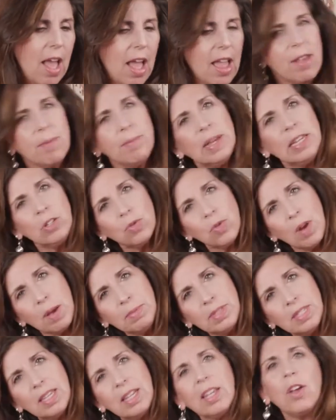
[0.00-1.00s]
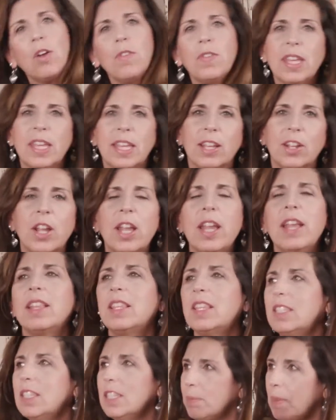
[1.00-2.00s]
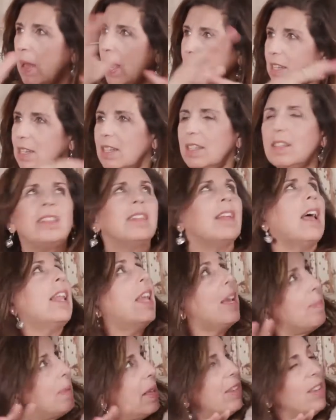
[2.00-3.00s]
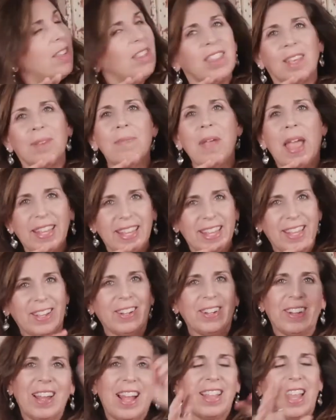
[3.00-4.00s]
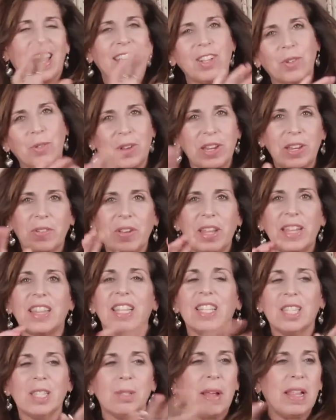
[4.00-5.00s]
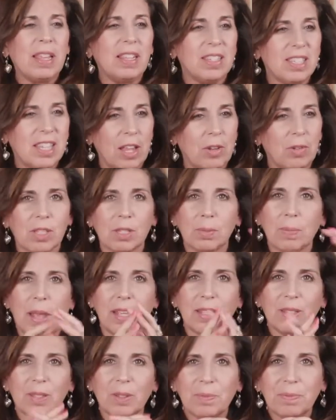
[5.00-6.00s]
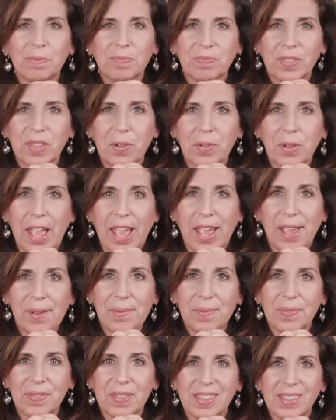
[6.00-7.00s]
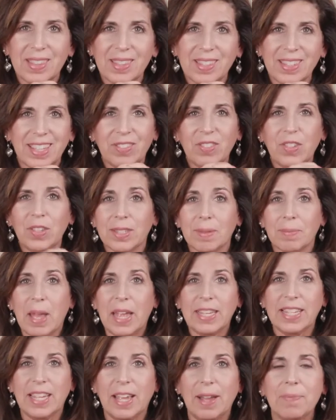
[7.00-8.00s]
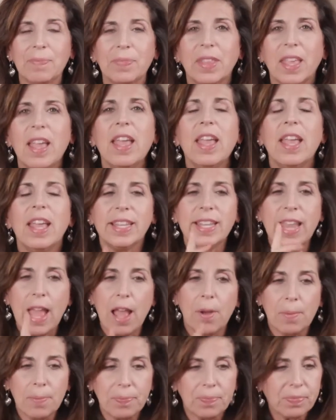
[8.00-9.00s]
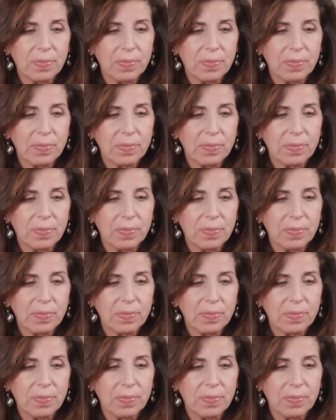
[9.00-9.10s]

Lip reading: I have my drum sitting over here. This is I like my little thing back here. I like greenery. This is my little sacred space. Okay? Let's give you some idea. Now,